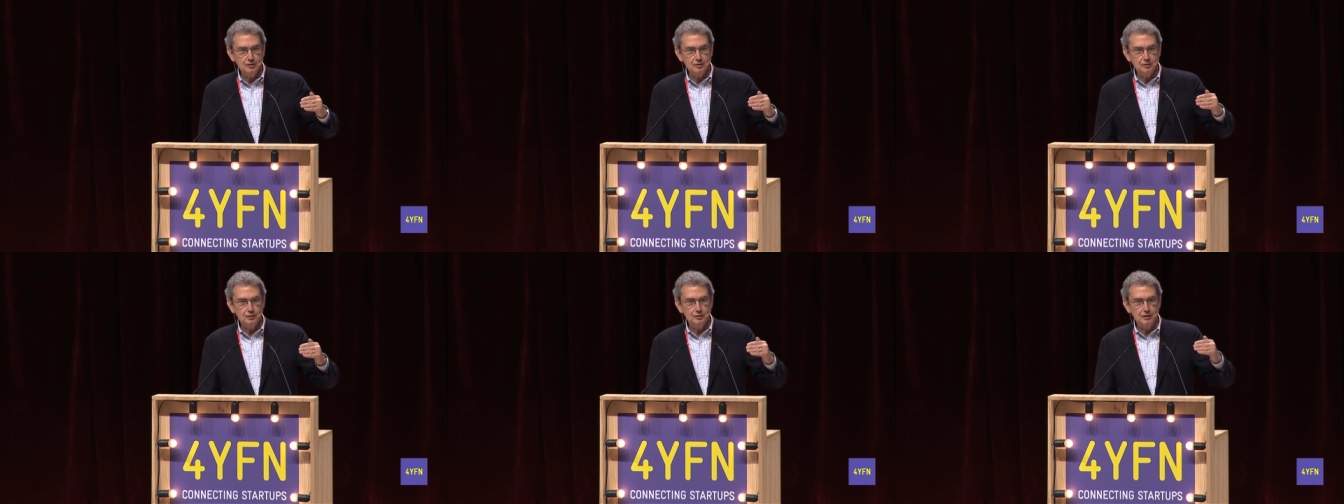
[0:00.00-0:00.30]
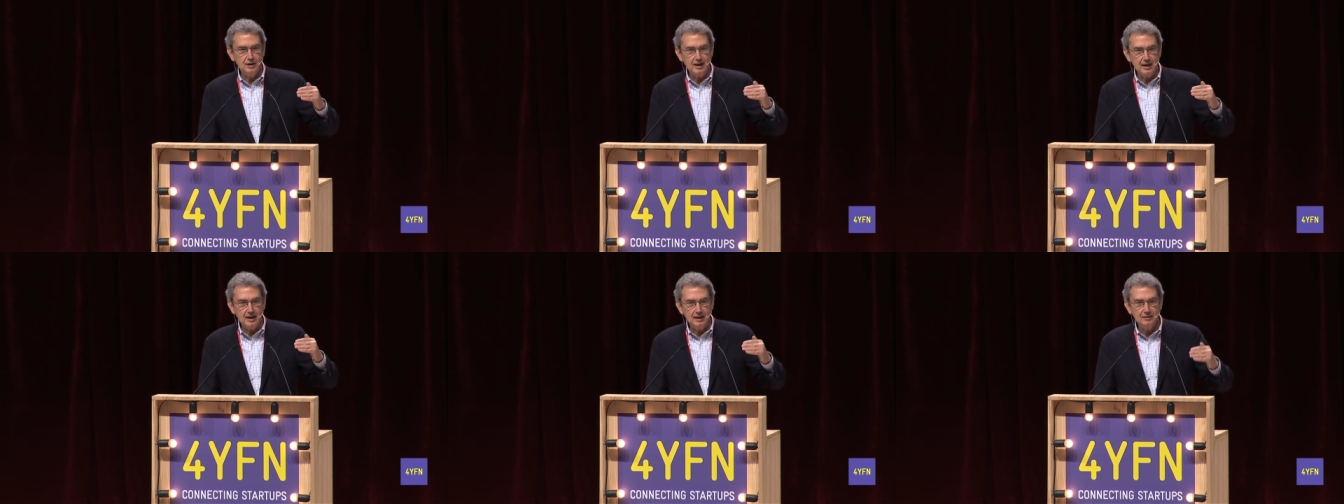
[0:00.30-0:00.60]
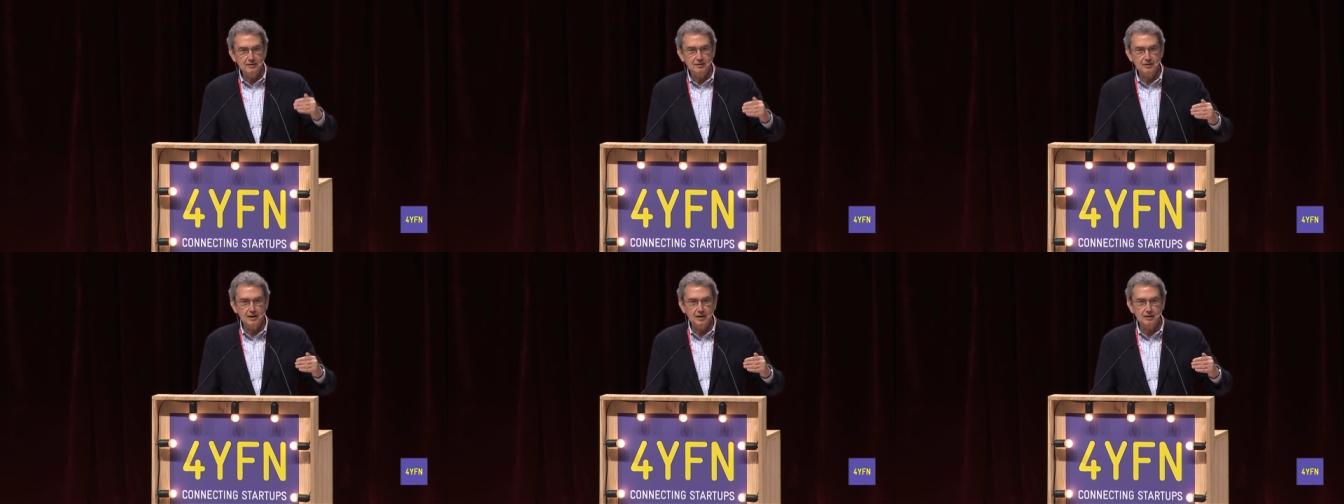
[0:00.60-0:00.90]
to the
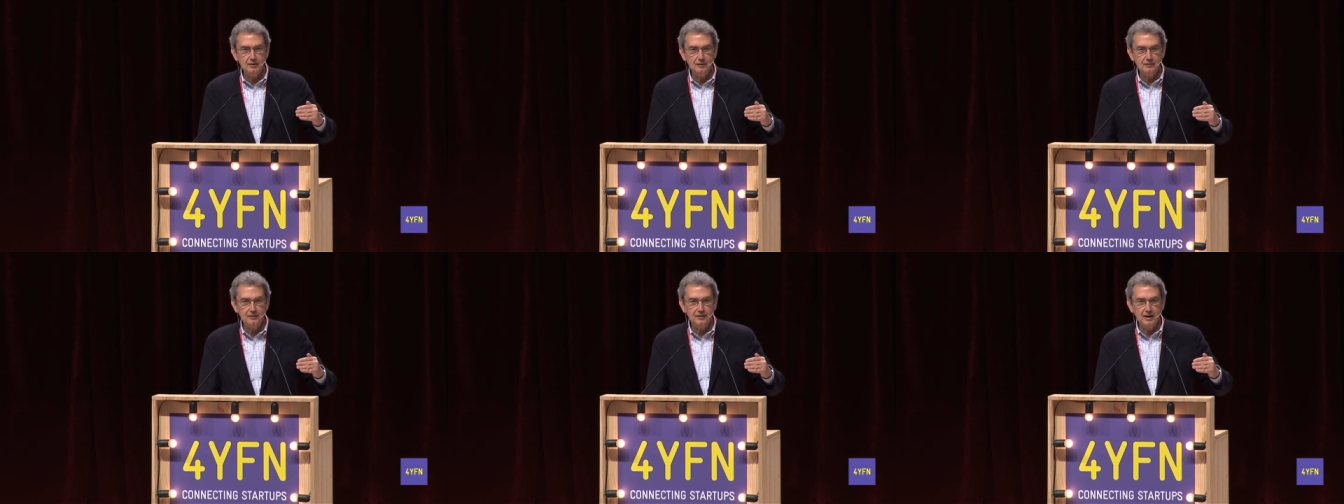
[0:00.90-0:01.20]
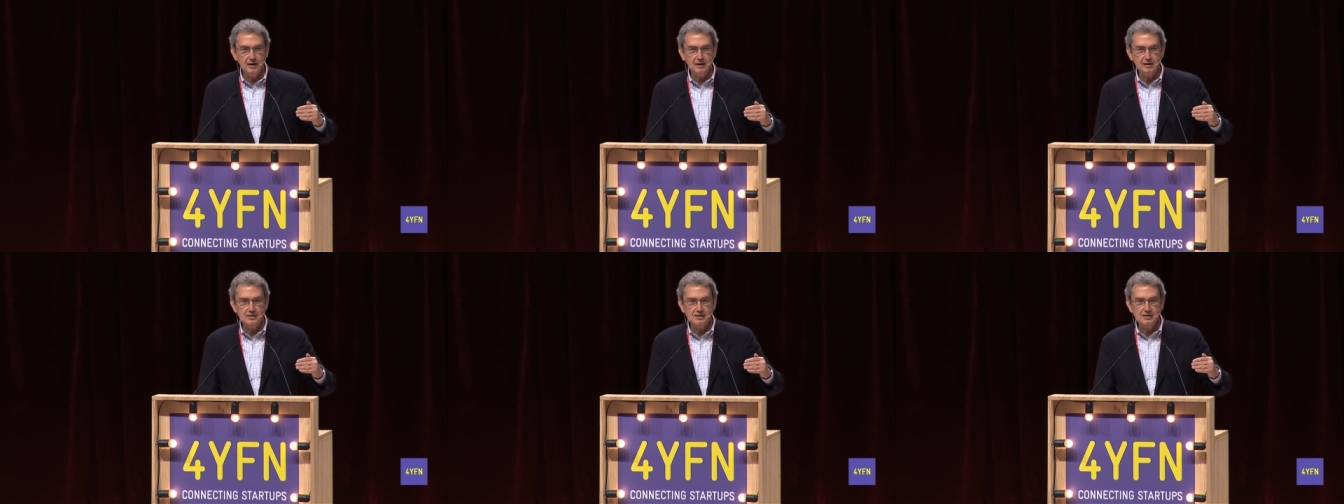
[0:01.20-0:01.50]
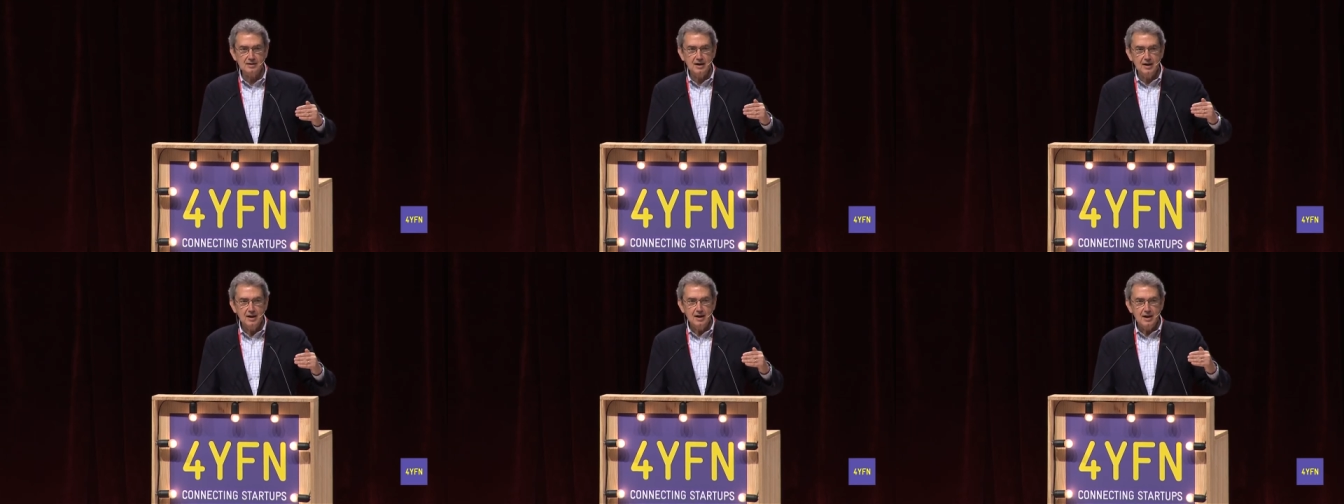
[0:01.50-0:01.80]
Internet of Things,
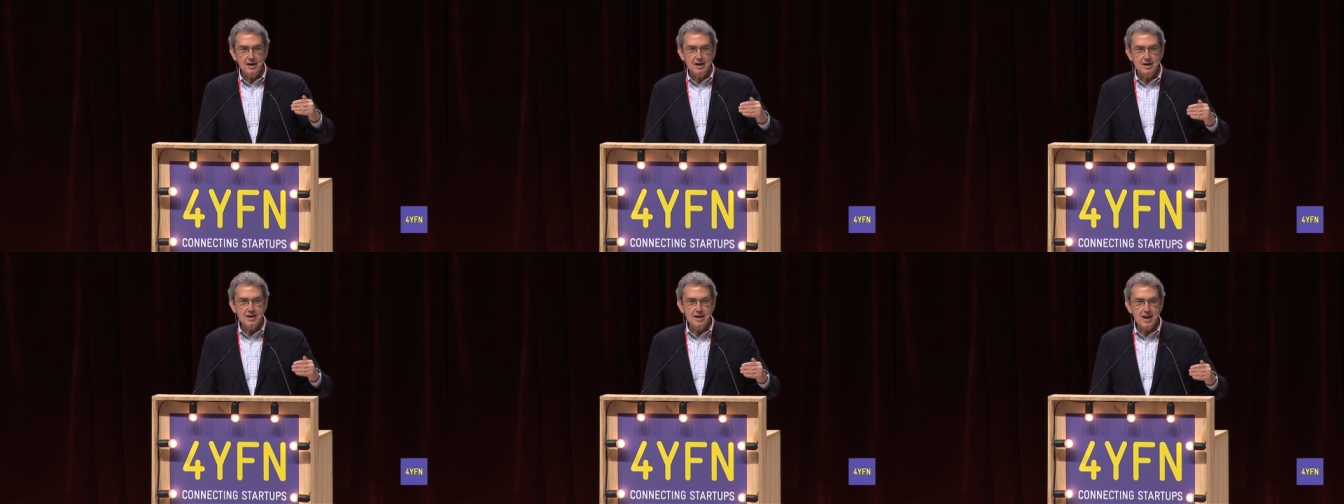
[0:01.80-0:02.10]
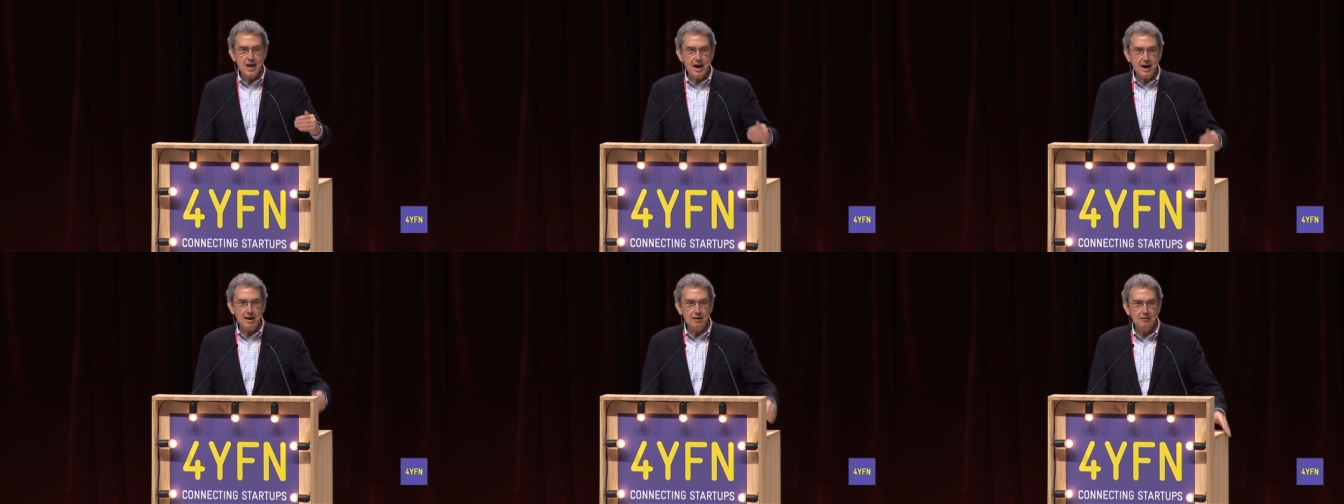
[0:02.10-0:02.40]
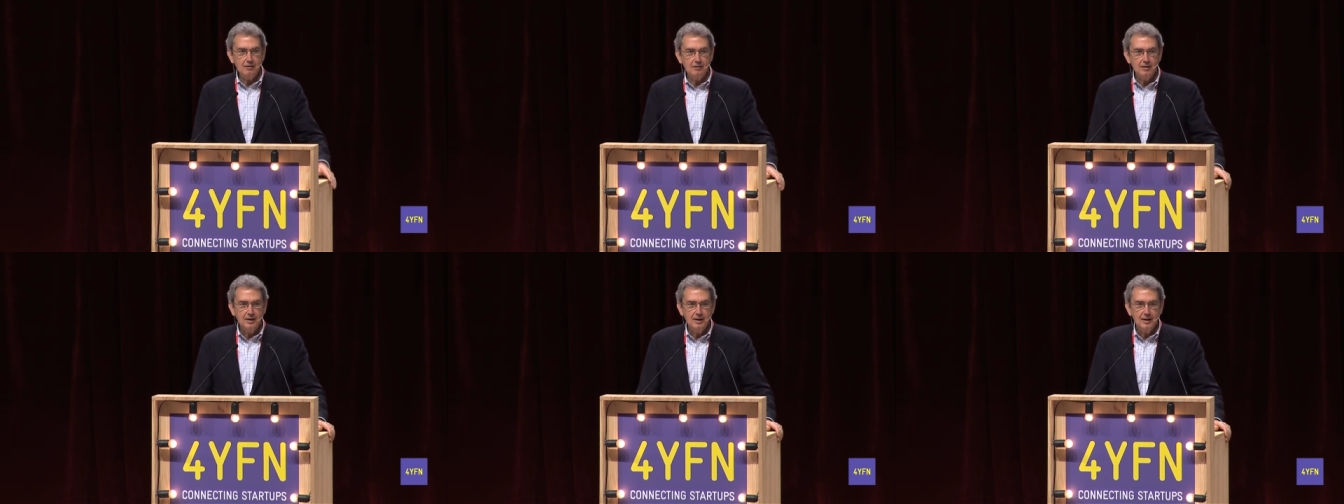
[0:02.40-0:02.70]

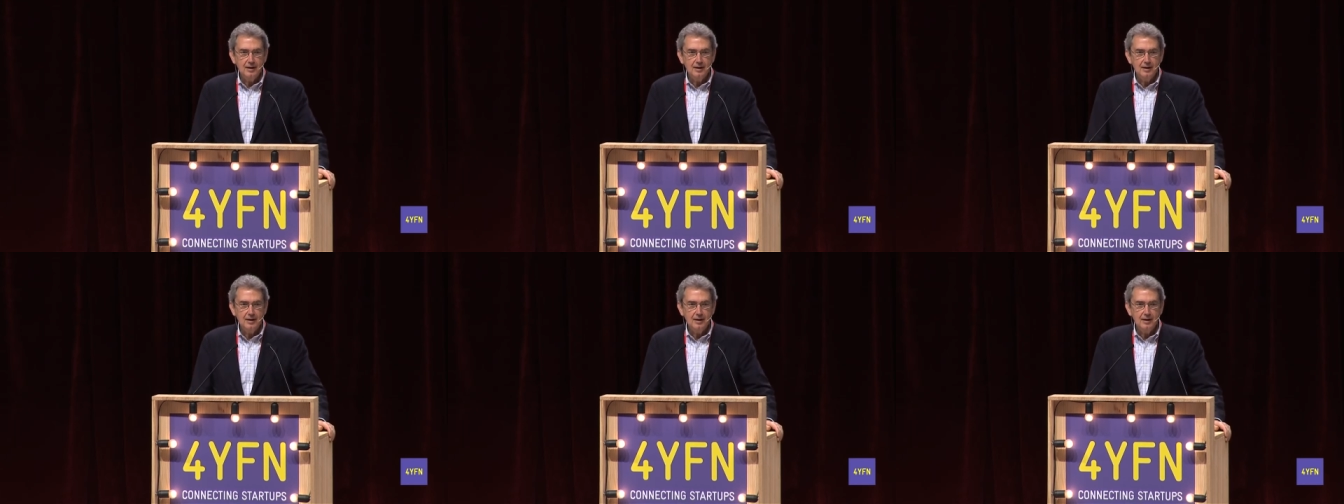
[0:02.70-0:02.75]
now